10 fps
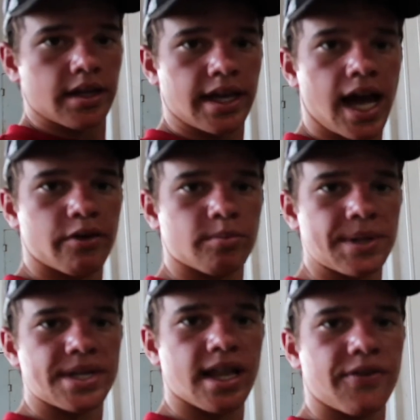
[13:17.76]
Gavin
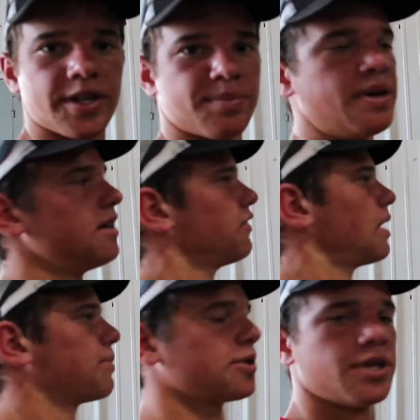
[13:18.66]
must have left his pit
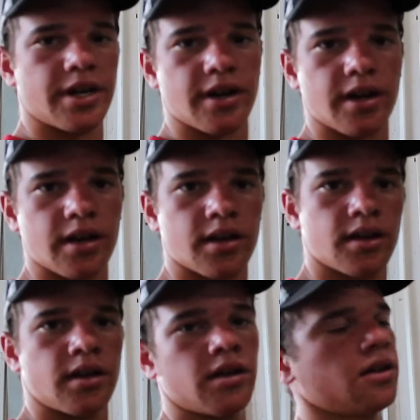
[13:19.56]
vipers here.
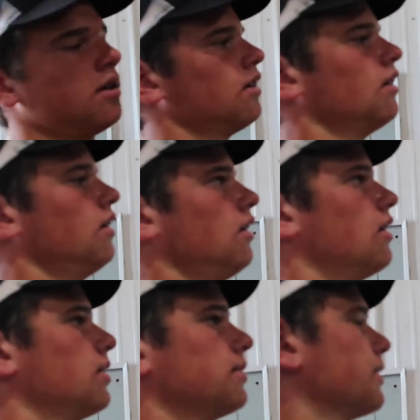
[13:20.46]

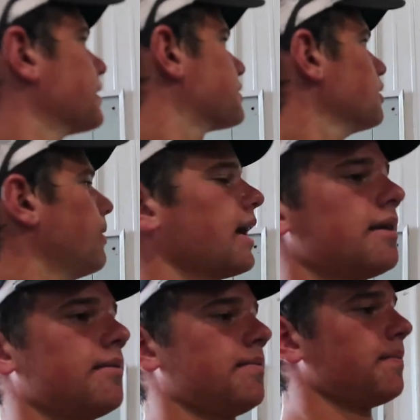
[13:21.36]
Huh, that's too
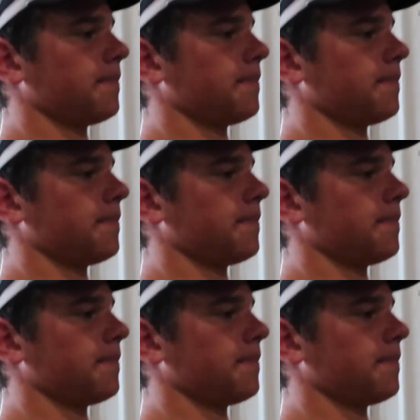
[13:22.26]
bad.